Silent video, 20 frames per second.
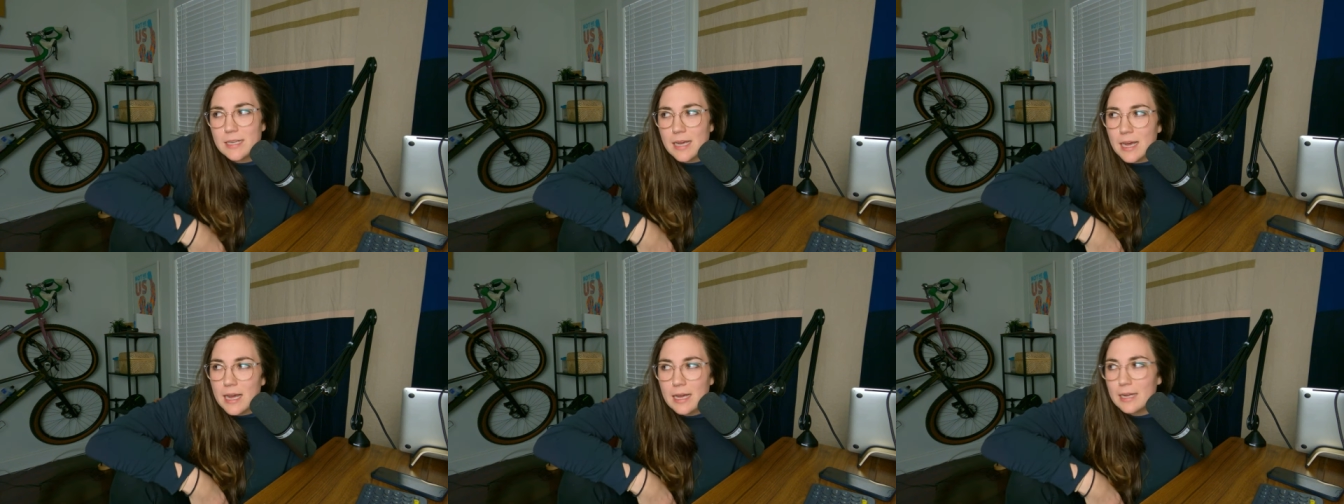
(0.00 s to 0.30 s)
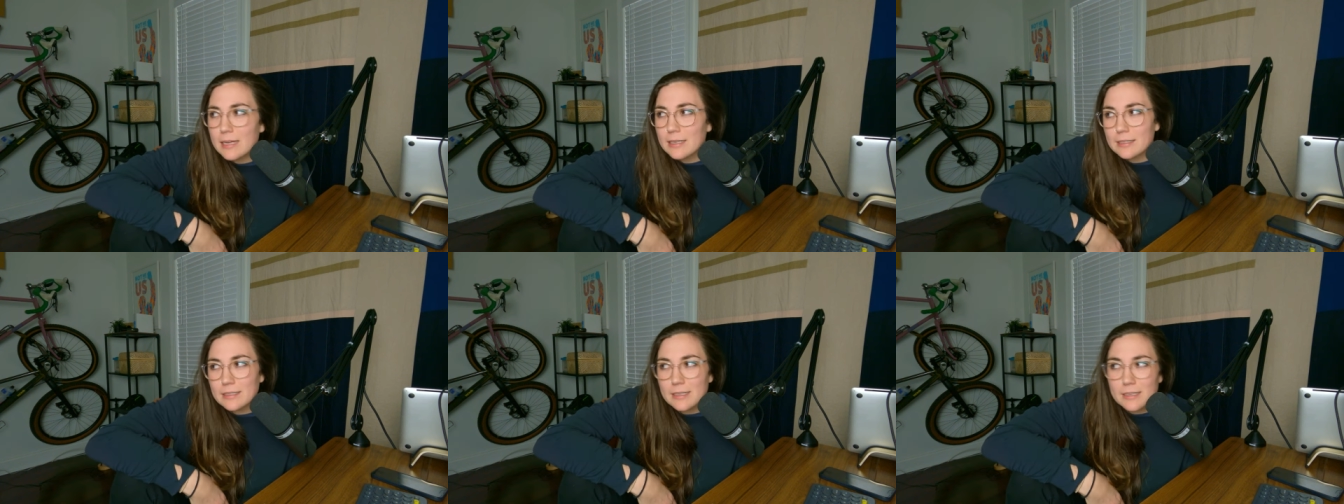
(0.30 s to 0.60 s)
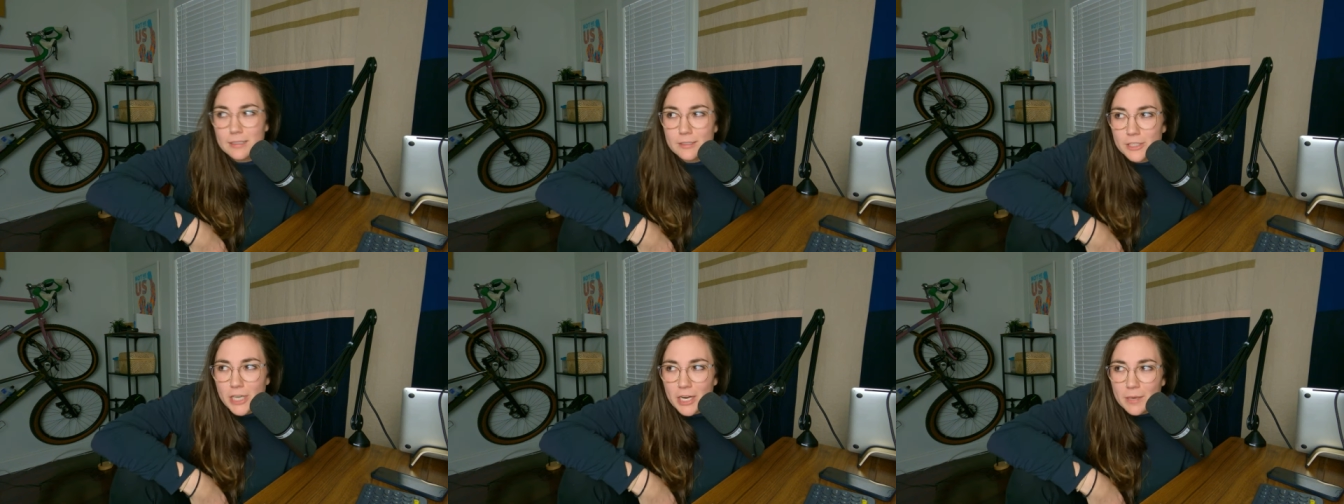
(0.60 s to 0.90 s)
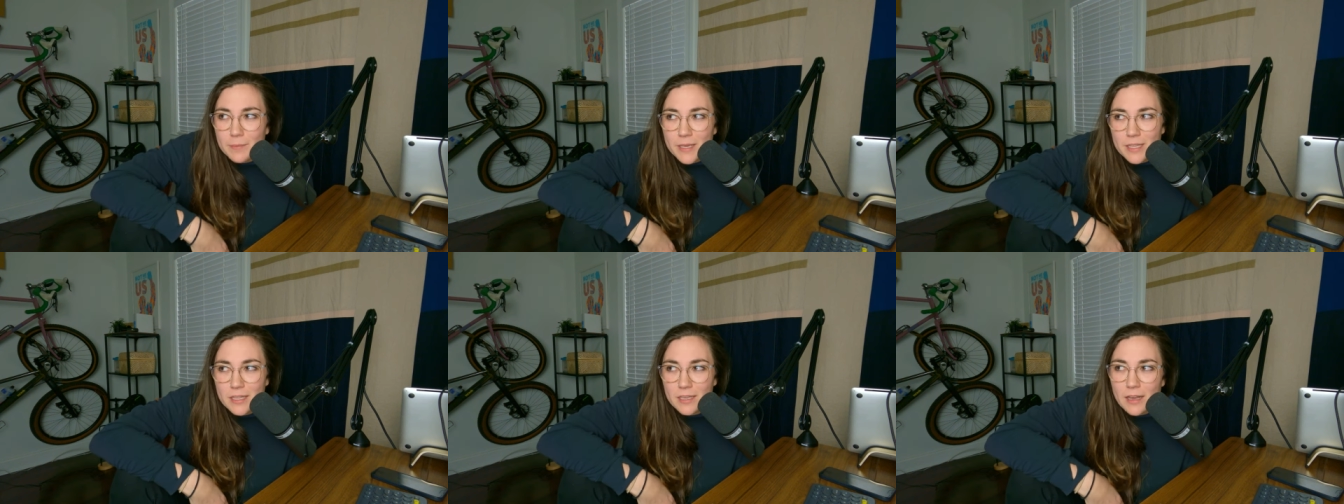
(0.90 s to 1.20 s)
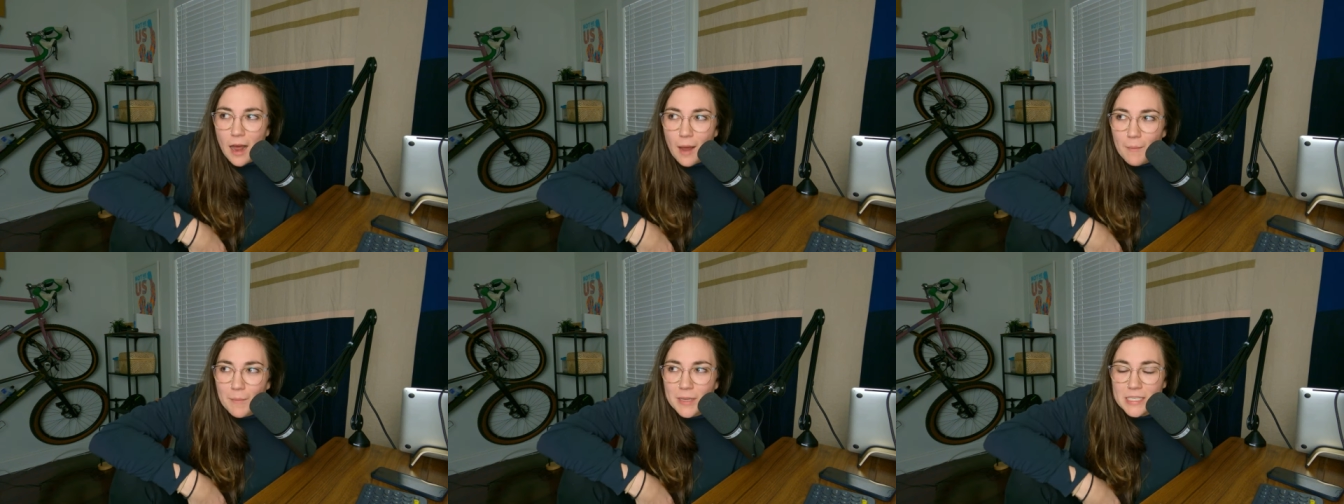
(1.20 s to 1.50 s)
Check me in the
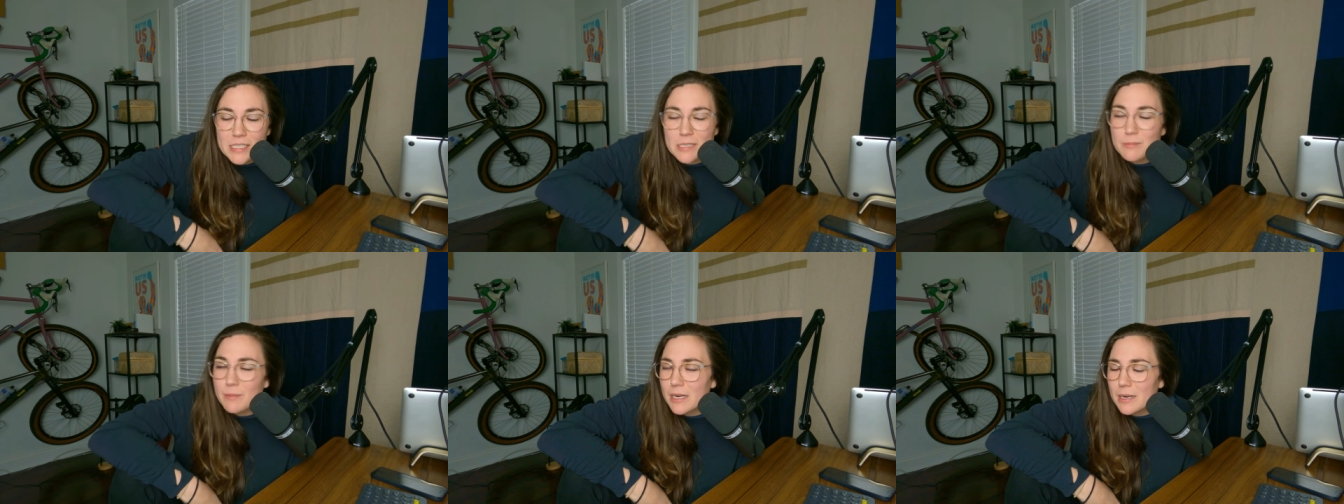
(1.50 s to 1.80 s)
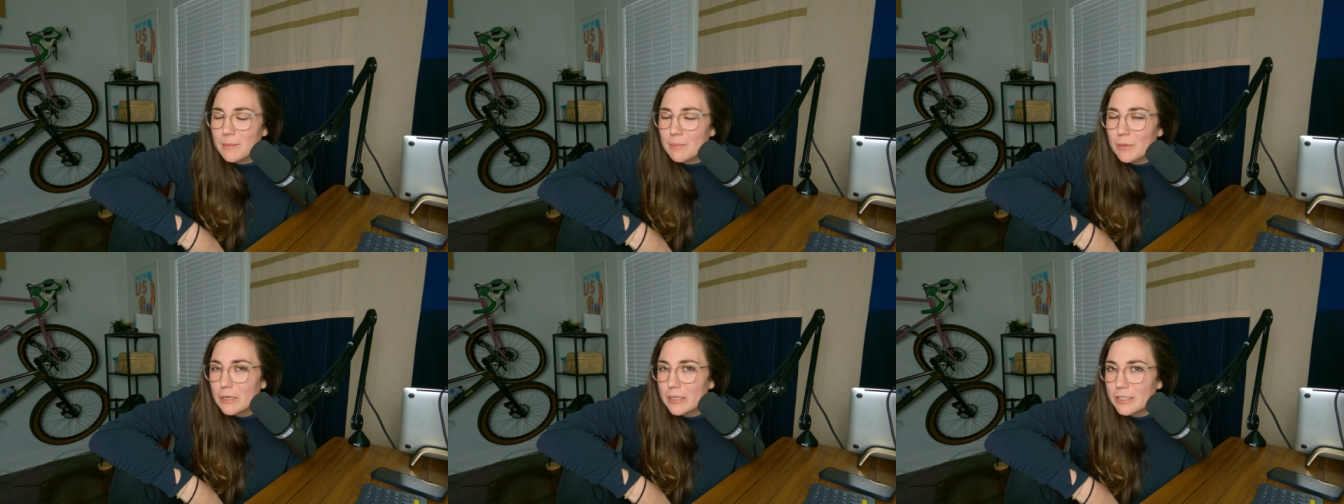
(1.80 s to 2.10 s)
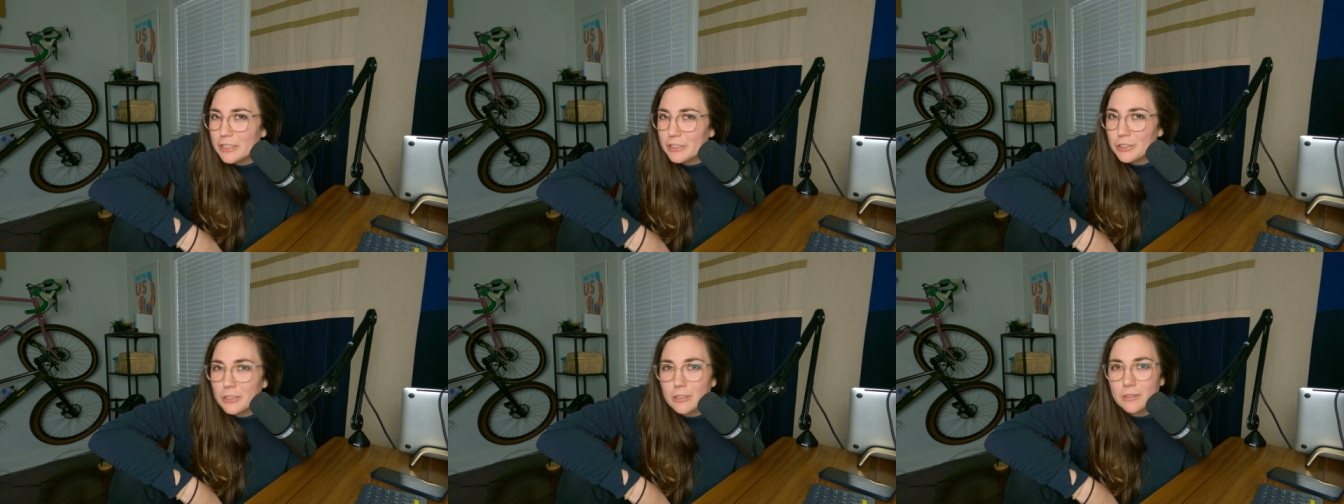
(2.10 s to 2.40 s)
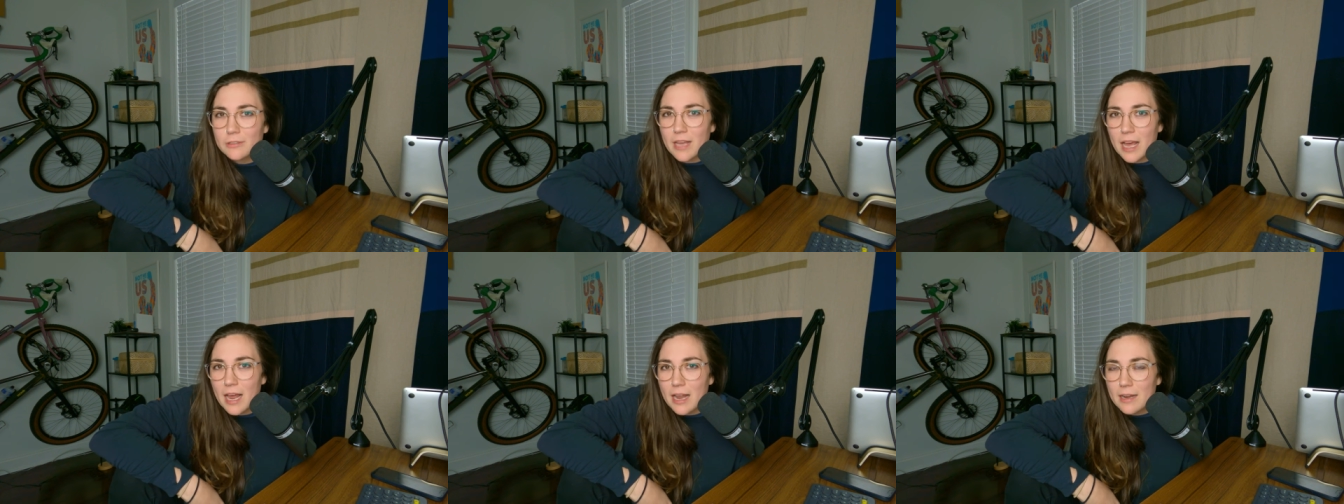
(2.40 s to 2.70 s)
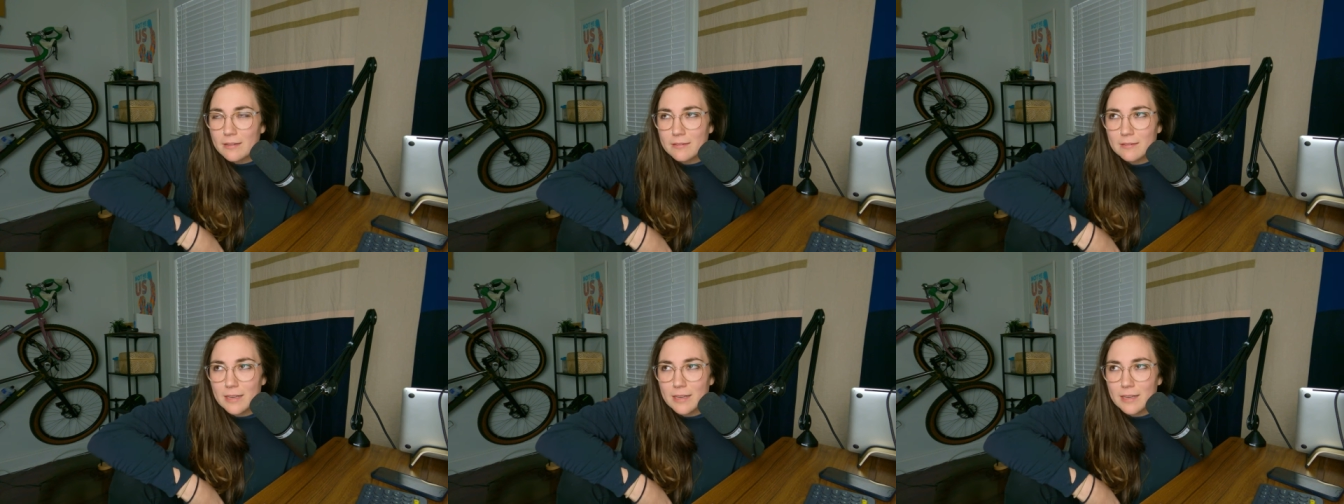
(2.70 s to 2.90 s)
comments, but I'm pretty sure that